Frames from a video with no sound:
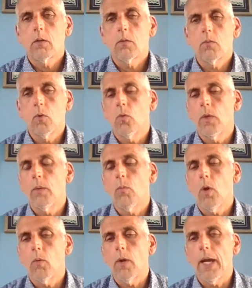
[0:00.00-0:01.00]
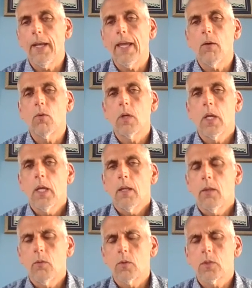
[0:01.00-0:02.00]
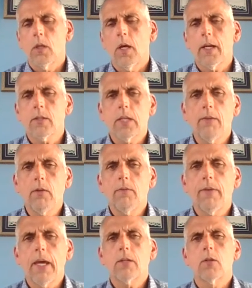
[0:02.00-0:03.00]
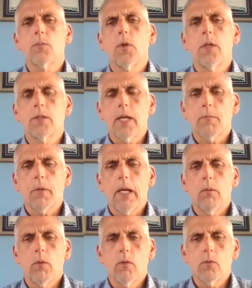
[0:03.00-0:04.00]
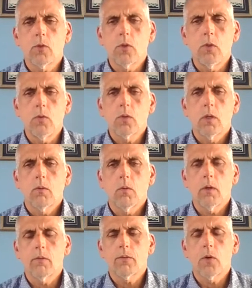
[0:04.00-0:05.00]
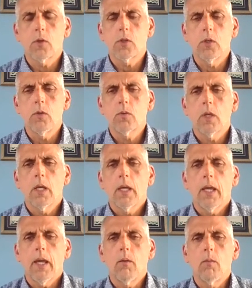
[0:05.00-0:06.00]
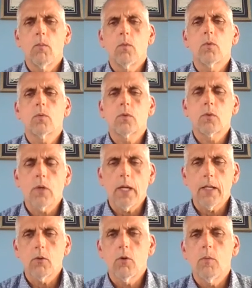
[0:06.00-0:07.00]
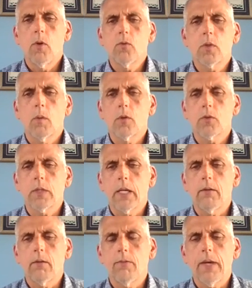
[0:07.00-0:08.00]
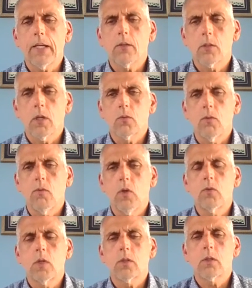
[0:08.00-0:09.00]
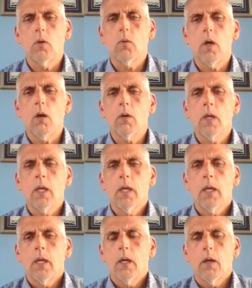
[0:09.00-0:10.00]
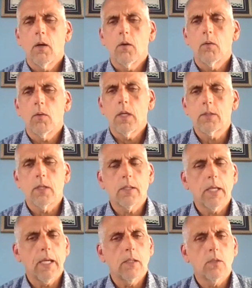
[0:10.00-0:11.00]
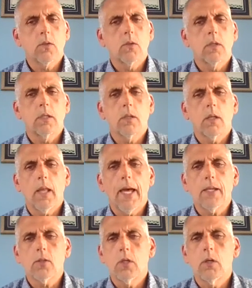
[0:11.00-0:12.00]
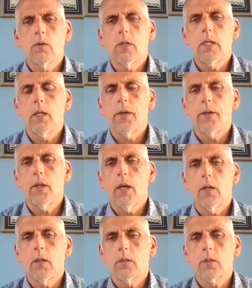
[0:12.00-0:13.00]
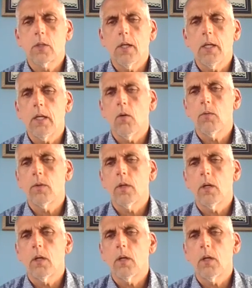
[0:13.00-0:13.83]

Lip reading: rule than what we're at now. There was a lot of safety factors put in saprolite when it was first used, and we're trying to remove some of those safety factors because we've used it so long. NC State just this last year did a study on